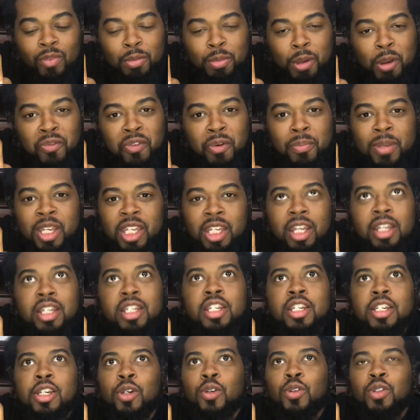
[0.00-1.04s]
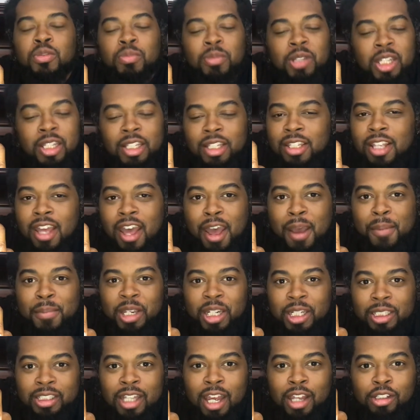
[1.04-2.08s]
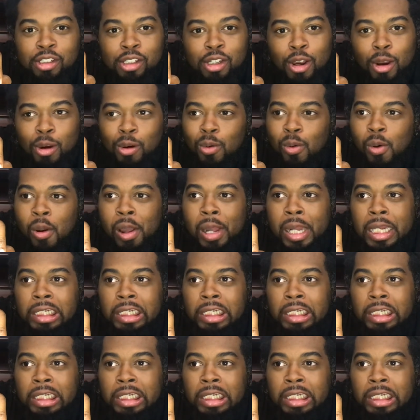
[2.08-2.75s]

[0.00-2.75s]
But for me, it kills me inside because I know